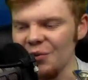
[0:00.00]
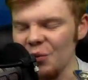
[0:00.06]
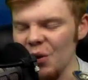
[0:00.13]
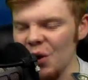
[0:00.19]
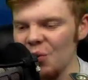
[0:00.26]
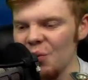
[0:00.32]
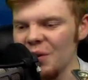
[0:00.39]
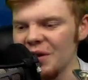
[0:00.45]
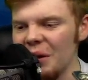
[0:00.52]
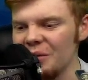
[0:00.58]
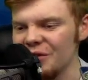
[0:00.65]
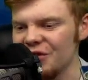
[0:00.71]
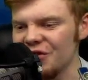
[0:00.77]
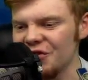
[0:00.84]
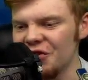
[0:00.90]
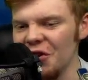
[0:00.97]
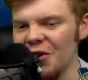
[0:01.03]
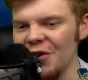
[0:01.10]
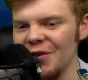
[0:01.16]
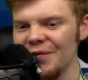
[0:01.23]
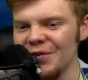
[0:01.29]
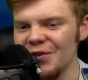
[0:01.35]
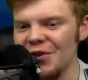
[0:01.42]
We don't
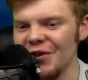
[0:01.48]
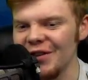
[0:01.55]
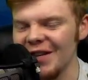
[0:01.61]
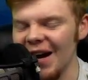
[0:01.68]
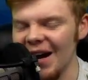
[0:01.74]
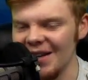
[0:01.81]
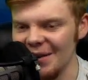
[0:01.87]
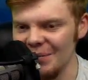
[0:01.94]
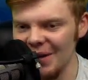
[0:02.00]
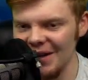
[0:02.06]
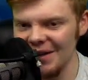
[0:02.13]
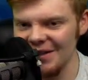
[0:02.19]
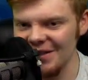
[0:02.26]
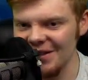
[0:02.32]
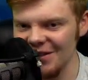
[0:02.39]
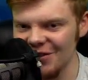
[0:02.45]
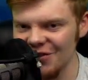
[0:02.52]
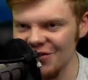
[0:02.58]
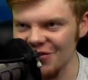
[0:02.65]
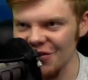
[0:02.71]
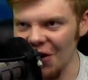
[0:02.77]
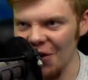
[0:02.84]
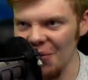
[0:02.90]
serve your kind. I'm like, is this
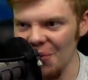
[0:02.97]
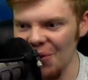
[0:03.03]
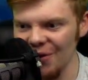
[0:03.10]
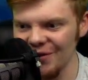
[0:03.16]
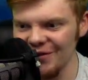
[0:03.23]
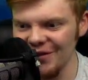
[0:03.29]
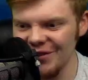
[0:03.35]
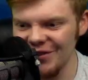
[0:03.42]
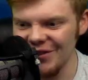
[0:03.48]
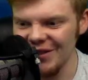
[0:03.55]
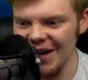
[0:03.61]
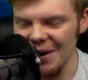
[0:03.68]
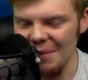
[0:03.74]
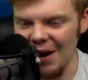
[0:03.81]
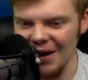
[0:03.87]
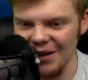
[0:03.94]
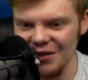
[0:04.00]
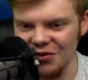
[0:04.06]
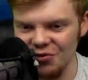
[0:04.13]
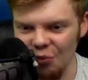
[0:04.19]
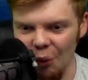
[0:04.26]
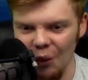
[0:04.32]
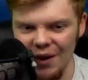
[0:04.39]
Star Wars? Am I a
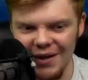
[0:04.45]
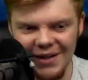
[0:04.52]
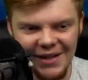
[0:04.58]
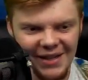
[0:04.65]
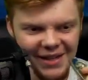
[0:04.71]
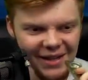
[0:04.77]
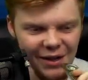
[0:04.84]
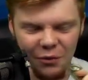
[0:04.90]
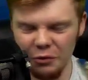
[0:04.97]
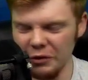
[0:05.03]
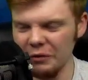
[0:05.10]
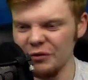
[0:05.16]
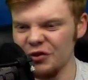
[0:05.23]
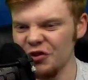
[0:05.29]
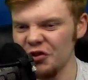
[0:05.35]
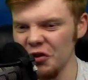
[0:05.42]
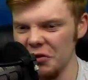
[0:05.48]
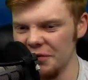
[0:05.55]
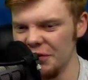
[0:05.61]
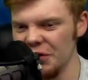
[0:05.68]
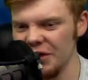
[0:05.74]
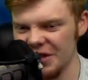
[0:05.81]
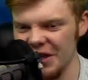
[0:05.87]
droid? We don't serve
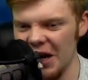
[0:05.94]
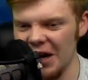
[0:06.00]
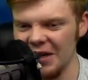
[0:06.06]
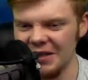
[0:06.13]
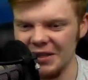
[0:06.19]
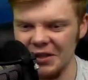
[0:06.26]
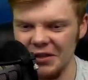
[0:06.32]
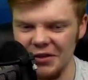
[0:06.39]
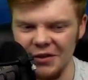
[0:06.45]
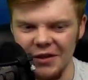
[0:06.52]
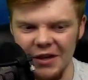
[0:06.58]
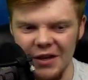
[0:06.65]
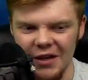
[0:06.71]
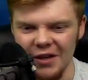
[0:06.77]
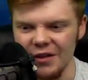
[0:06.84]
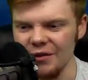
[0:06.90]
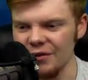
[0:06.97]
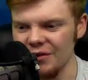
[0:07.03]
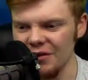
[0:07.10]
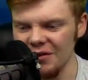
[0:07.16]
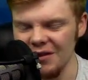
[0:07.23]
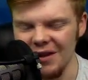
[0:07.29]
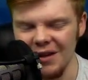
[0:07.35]
your kind here. You're
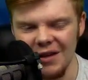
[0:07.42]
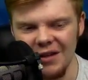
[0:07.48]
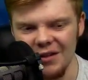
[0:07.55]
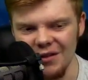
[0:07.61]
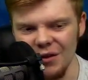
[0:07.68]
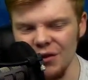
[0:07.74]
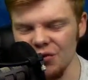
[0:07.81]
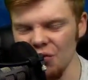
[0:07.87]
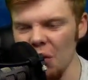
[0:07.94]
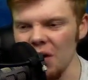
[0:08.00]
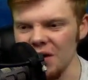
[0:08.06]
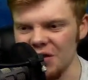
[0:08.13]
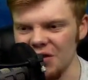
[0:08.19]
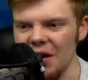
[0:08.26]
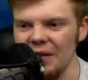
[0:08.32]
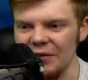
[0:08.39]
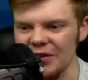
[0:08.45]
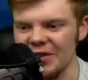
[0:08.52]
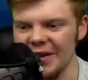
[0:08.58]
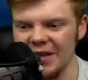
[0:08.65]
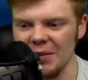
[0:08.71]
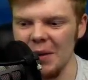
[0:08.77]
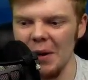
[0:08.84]
droids. You have to
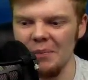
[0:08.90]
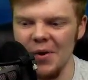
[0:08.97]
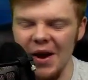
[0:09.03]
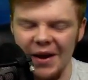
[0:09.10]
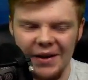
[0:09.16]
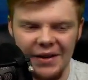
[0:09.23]
take them out back.